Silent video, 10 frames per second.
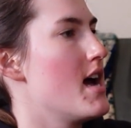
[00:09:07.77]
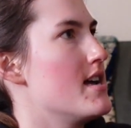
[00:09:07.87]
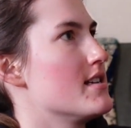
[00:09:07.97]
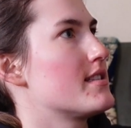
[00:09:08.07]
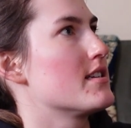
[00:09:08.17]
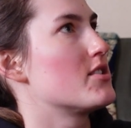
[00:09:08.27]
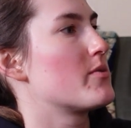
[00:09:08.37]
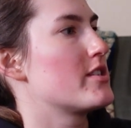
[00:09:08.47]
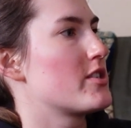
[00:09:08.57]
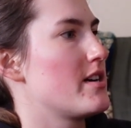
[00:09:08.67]
And it's a
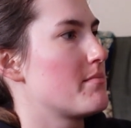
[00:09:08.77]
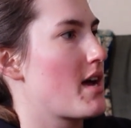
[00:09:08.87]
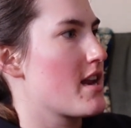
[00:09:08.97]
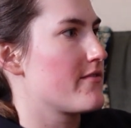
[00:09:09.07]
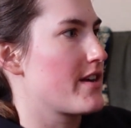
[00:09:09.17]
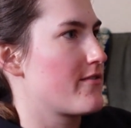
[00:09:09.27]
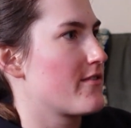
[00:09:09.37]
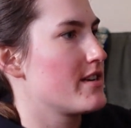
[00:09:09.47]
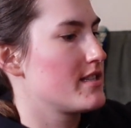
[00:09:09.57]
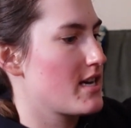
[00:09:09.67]
twin chip kind of like
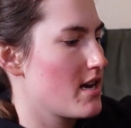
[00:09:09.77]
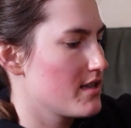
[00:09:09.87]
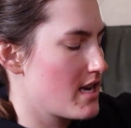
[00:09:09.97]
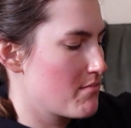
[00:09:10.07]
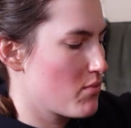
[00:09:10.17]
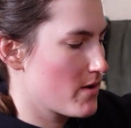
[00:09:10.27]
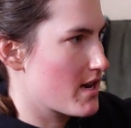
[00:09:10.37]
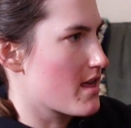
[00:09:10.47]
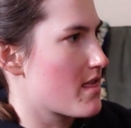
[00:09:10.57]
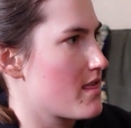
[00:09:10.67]
freestyle type
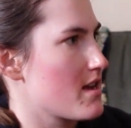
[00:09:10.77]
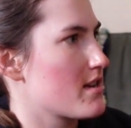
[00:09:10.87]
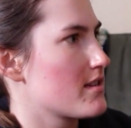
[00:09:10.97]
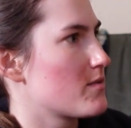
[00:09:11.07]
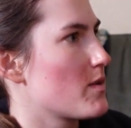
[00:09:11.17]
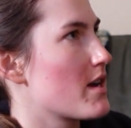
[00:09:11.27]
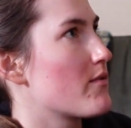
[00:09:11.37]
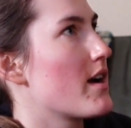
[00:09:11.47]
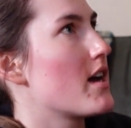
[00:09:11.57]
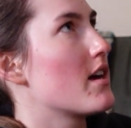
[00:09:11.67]
board, I think is what
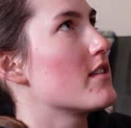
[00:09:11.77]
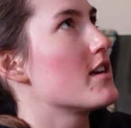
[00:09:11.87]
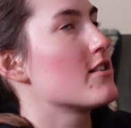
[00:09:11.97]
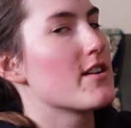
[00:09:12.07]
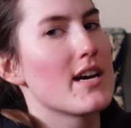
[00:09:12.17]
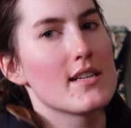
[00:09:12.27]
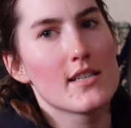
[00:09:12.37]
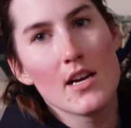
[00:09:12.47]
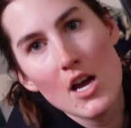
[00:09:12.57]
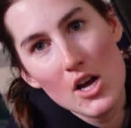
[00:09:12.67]
I read on the internet.